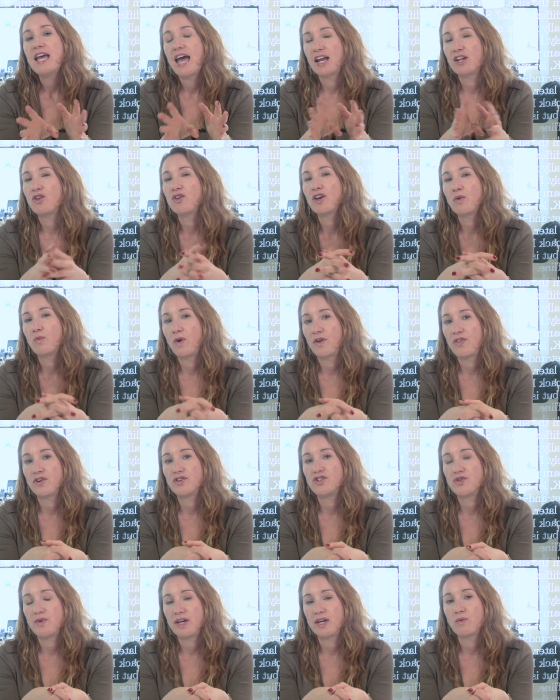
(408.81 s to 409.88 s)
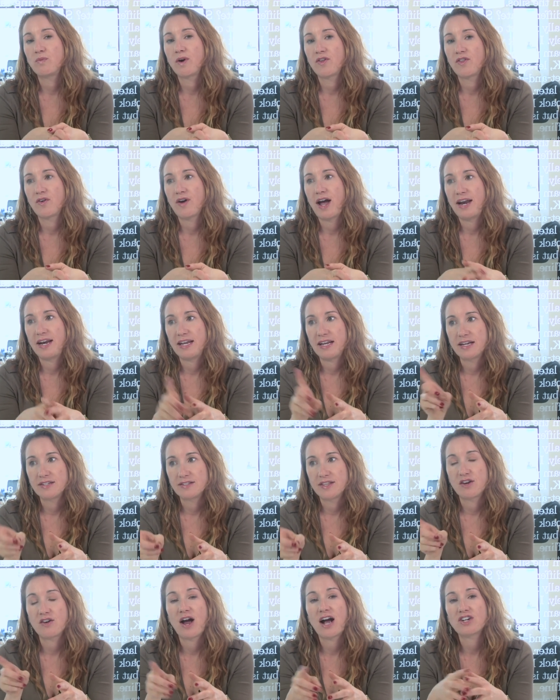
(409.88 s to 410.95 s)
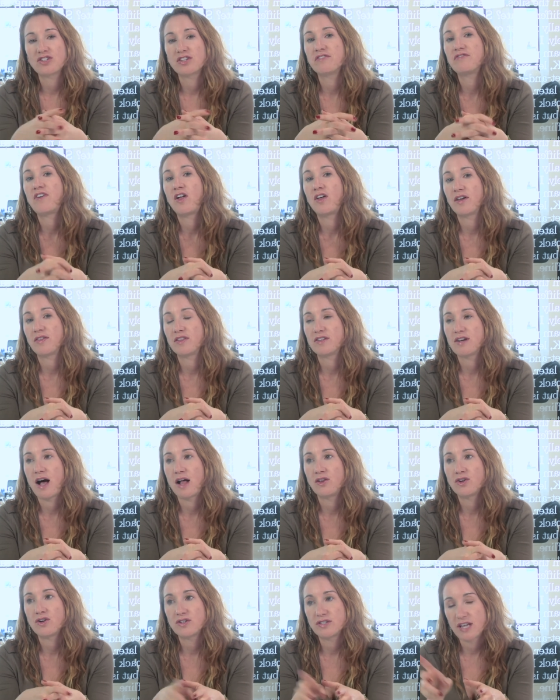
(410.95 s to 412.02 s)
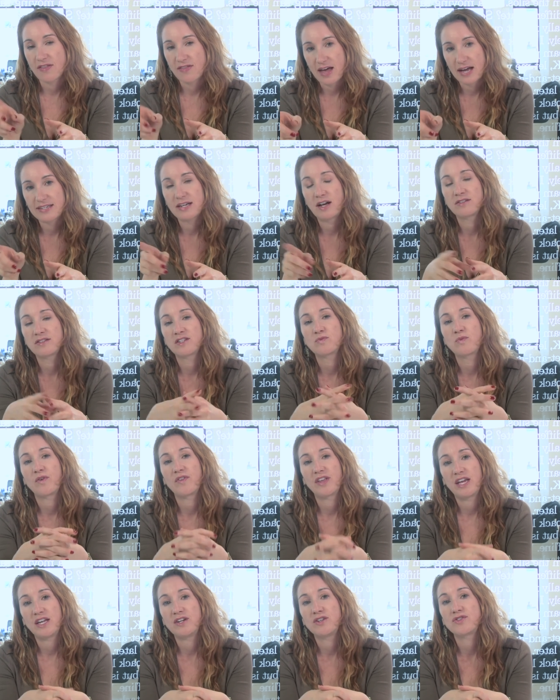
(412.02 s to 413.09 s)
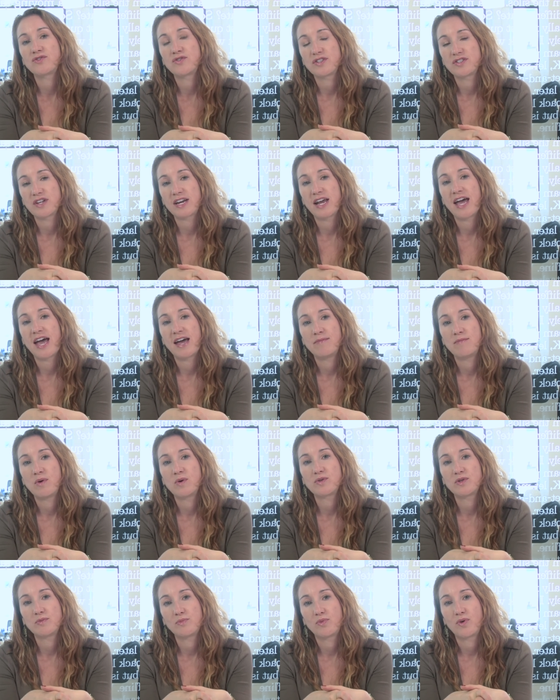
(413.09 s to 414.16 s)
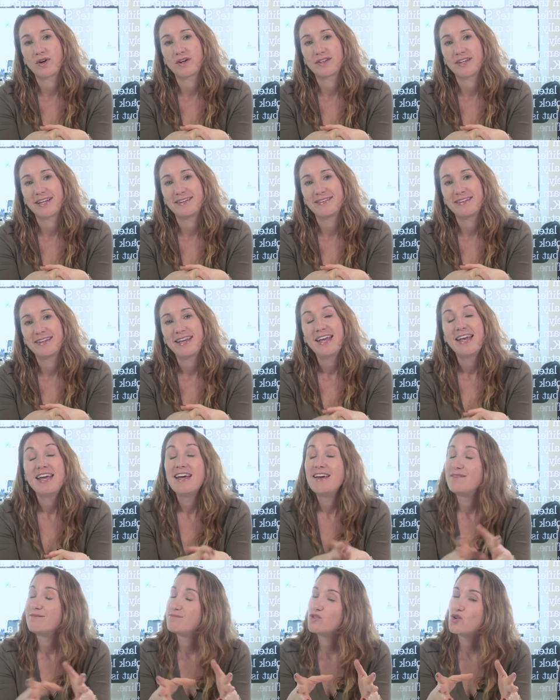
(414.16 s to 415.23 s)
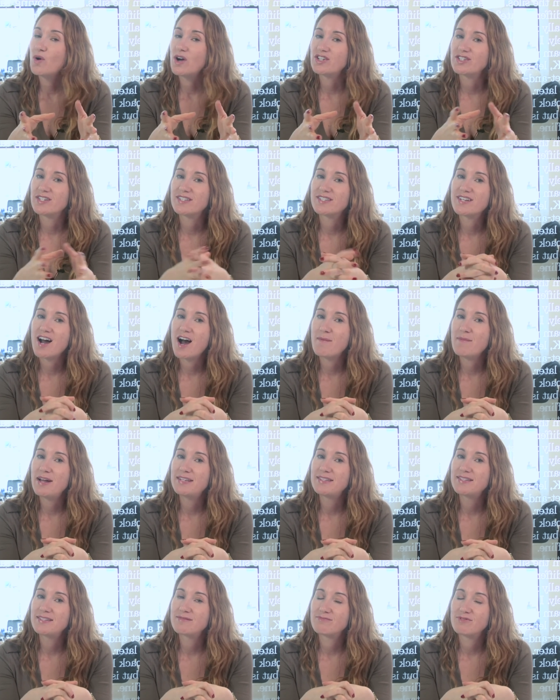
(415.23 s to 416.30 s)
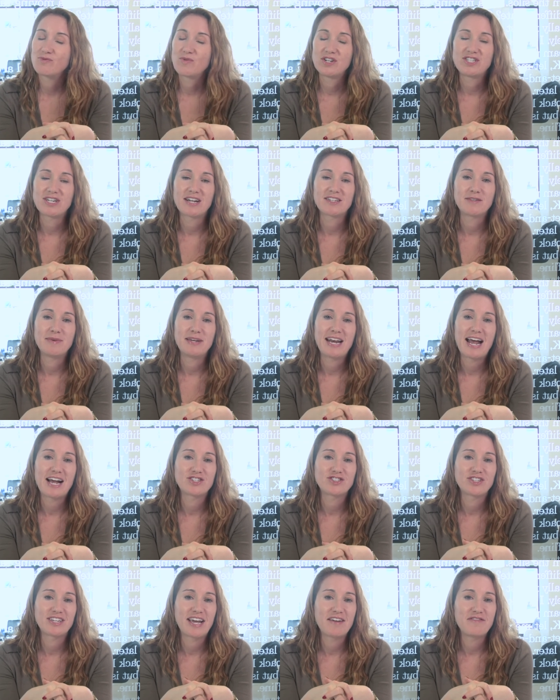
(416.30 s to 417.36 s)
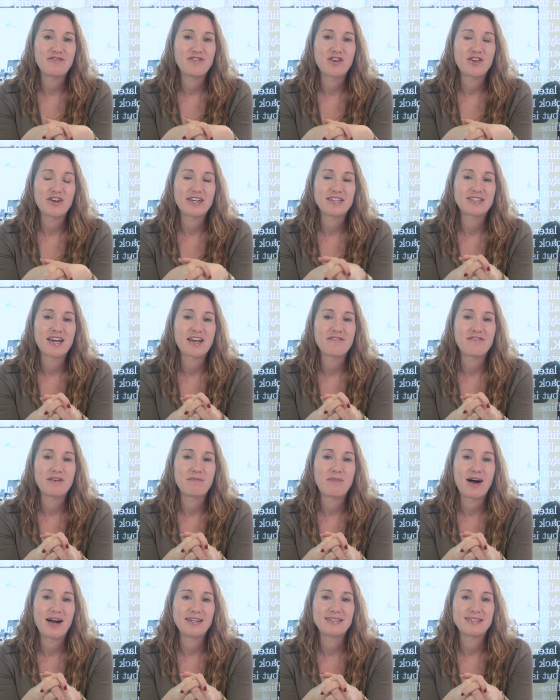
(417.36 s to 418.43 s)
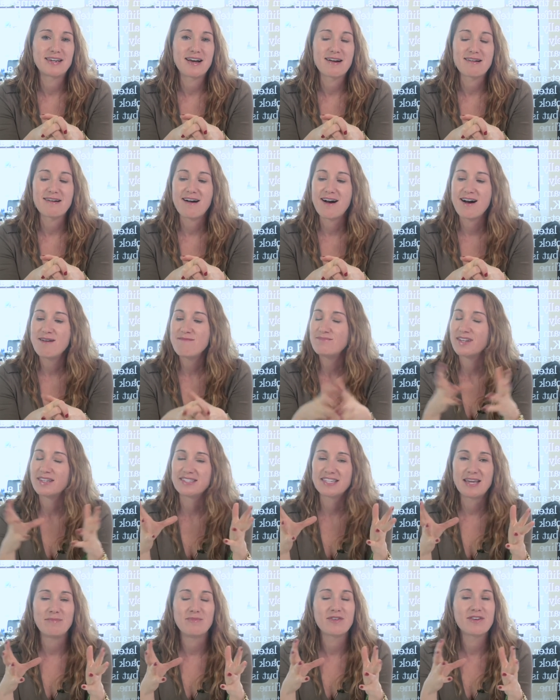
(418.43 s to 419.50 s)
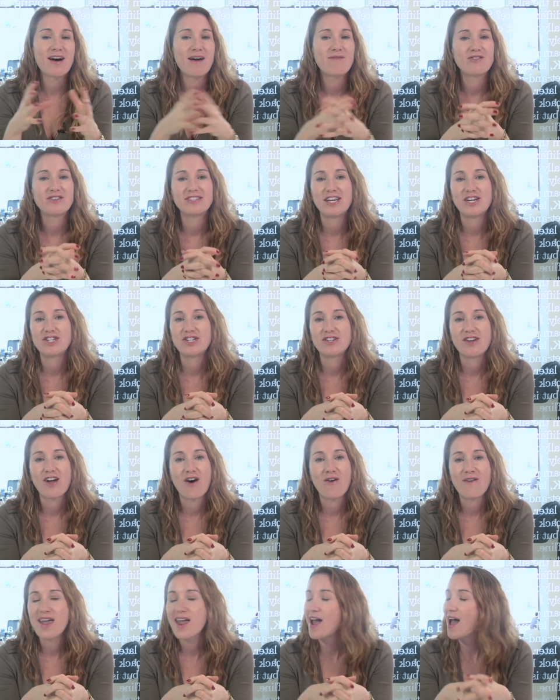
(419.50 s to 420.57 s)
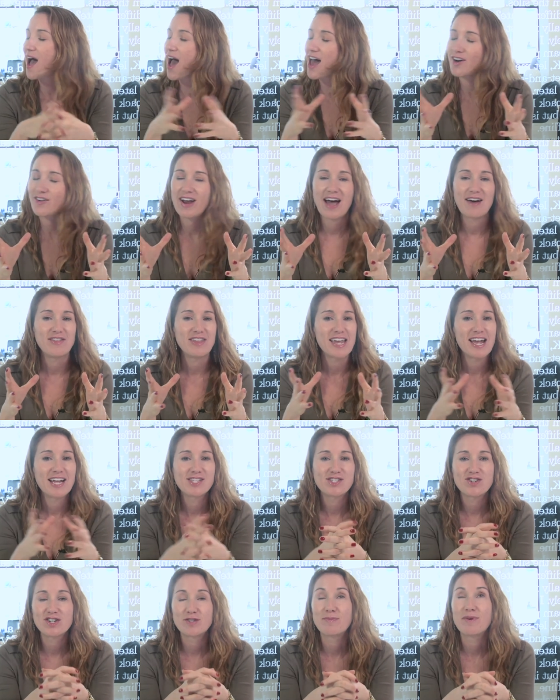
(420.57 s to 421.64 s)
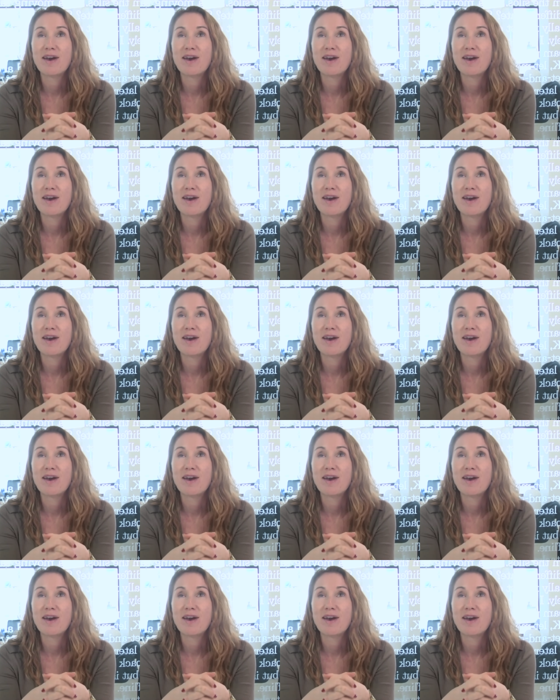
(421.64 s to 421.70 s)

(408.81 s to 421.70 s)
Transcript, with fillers: and look at what they're doing and where they're heading because they're actually following the dollars, and that tells us where the industry is going to head most importantly questions, comments, reach out to me at ashley at furious-minds.com. Let's keep the conversation going. I don't have the answers,